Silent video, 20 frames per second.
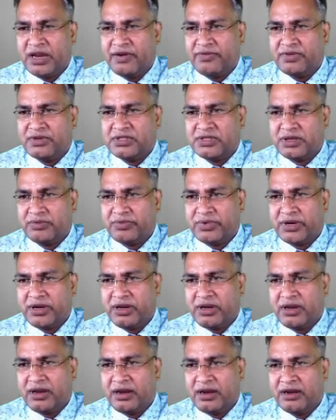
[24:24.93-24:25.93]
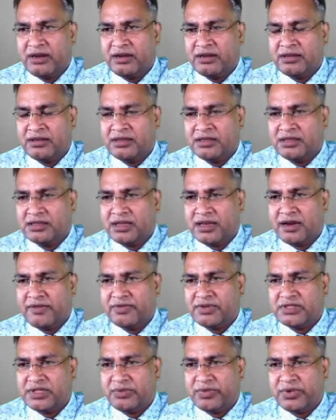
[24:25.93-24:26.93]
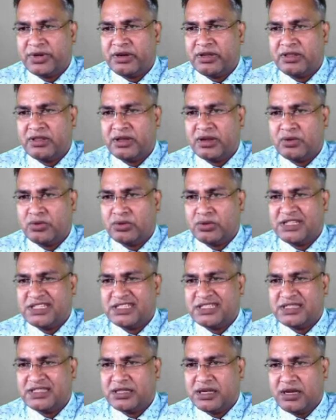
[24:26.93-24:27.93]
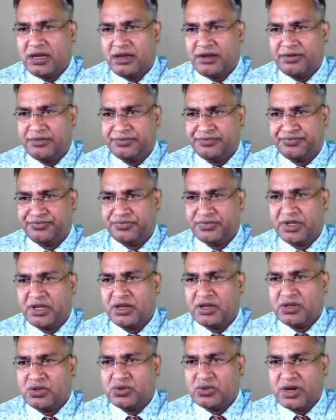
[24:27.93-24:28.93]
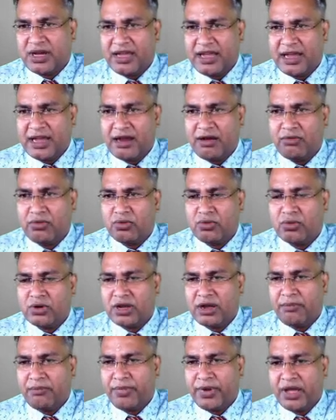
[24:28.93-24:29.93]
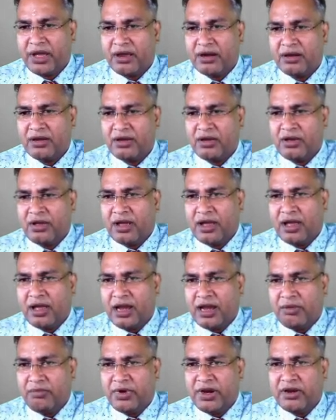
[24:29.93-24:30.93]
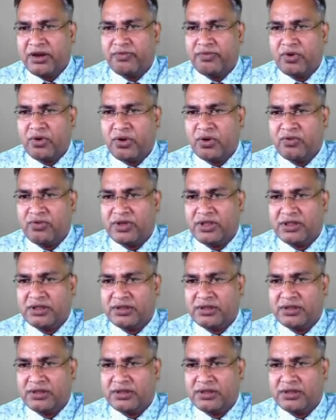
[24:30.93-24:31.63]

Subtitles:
subtree, and in this left subtree the root is 3. So, I have to compare element 4 with